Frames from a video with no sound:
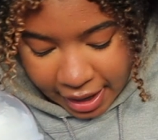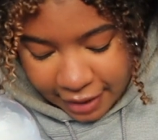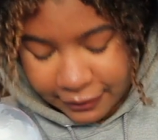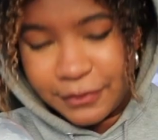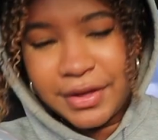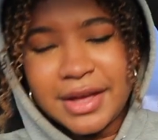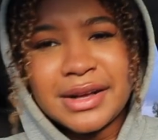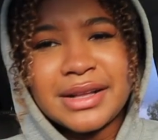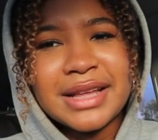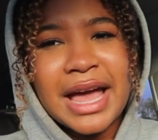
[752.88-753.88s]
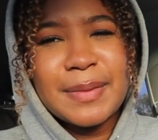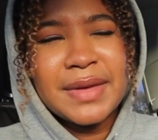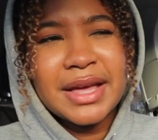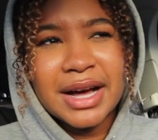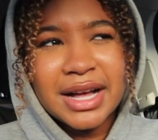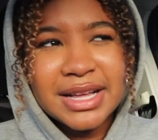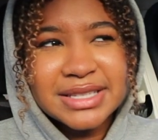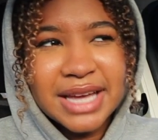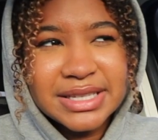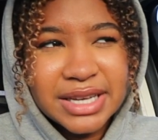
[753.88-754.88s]
I feel like
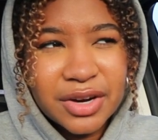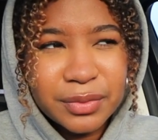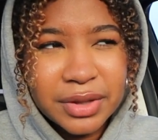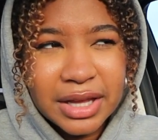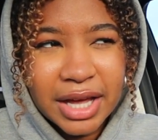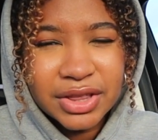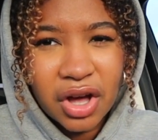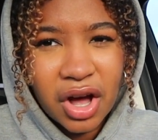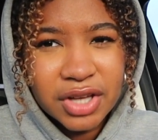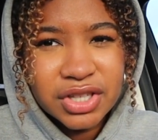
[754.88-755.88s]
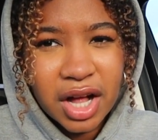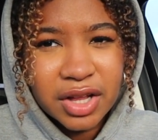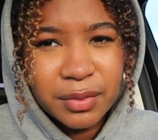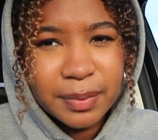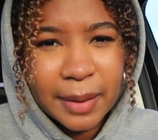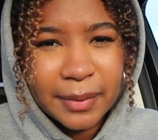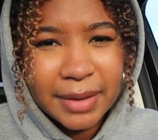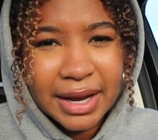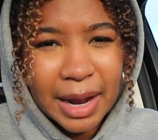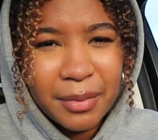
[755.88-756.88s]
because I didn't really like the hot chocolate with
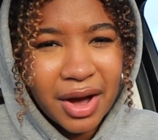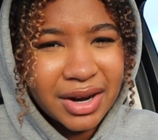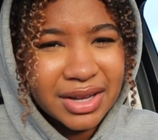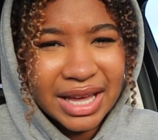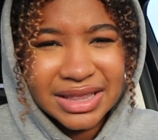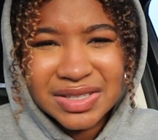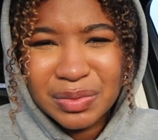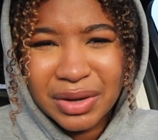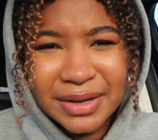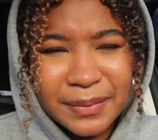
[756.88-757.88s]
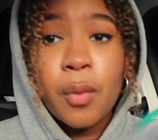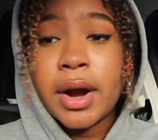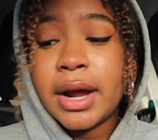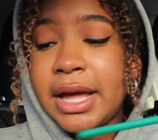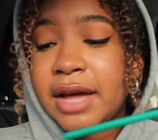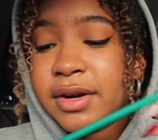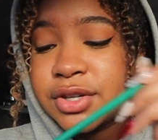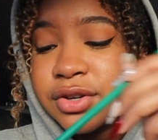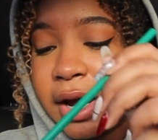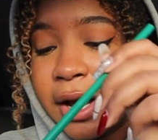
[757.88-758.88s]
peppermint, I'm not gonna like this one. We're gonna give it
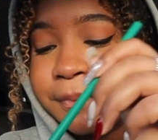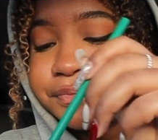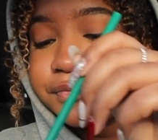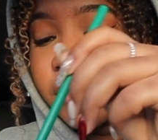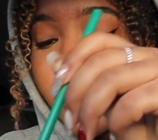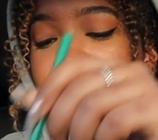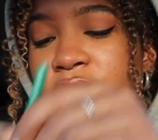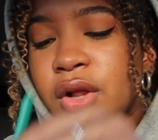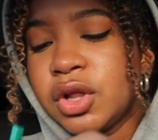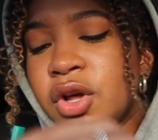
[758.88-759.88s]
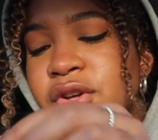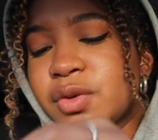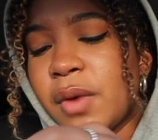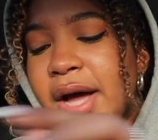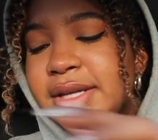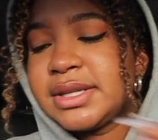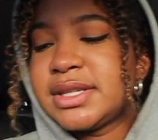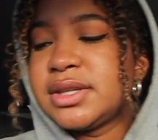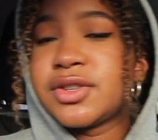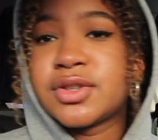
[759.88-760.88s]
a try looks wise
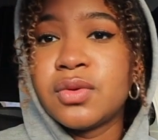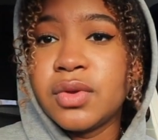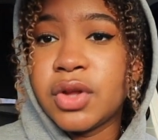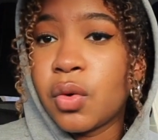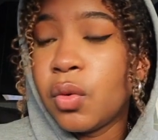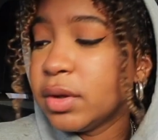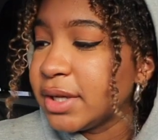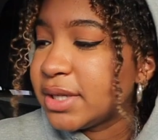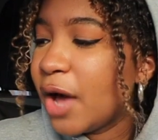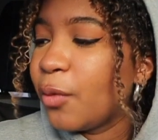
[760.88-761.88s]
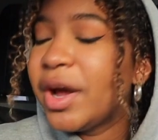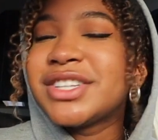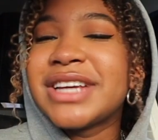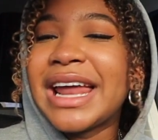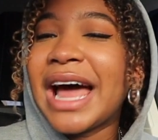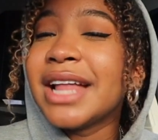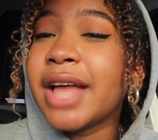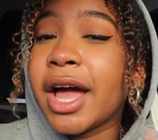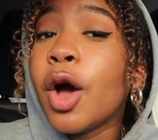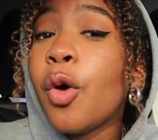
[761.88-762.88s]
this looks the coolest i wish it had
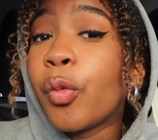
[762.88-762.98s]
like